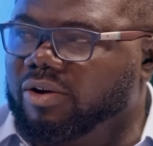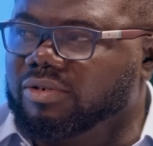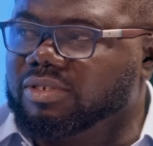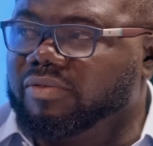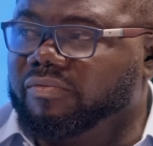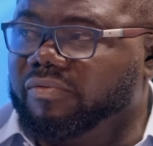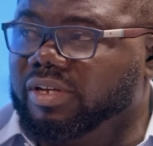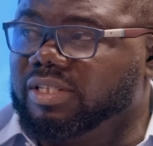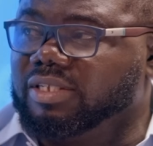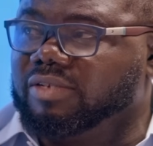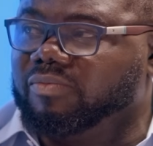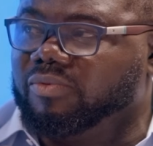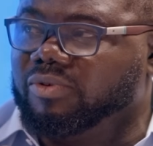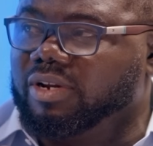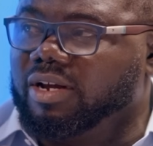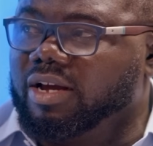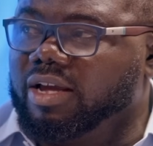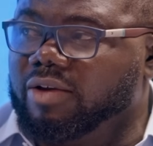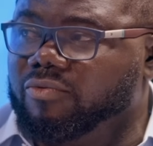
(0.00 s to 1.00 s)
conservative,
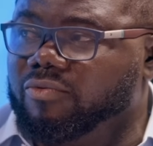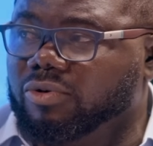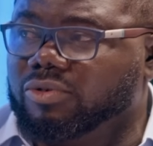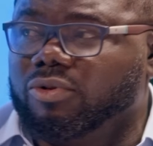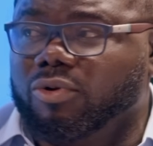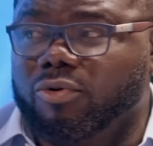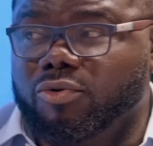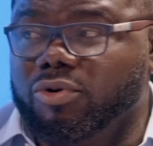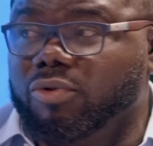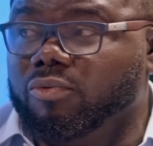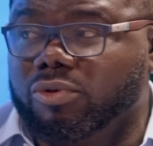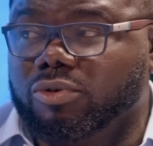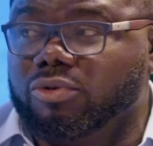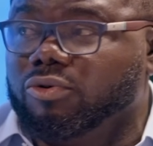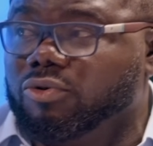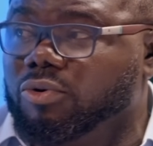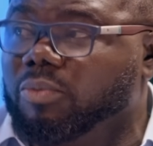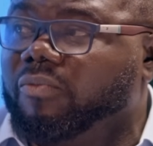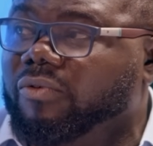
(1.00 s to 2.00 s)
but it
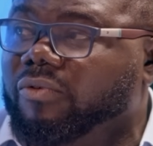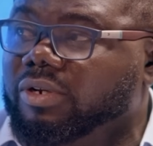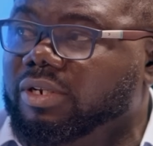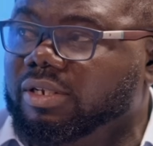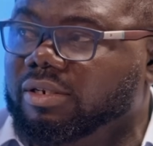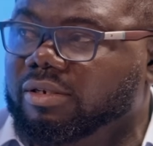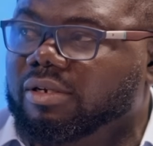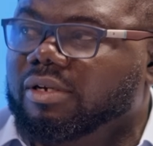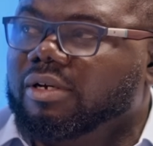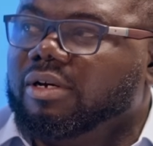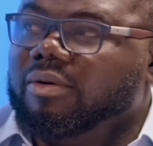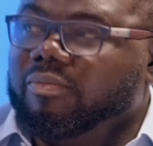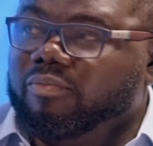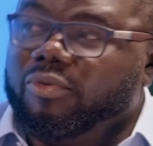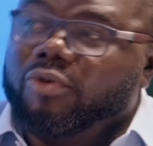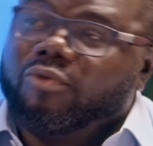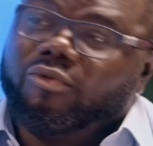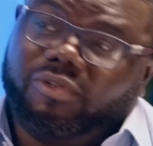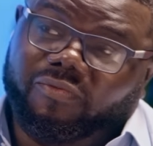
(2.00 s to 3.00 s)
wasn't group funding.
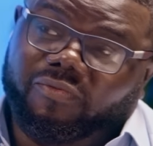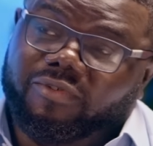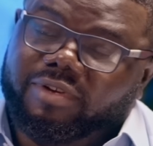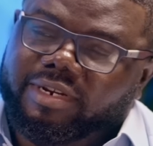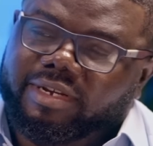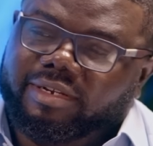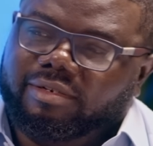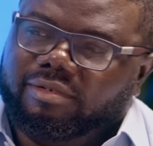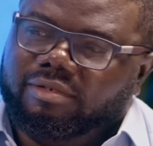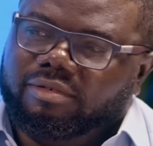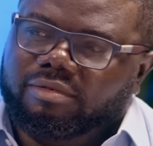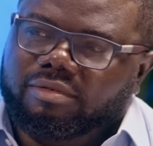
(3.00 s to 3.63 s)
It was funded.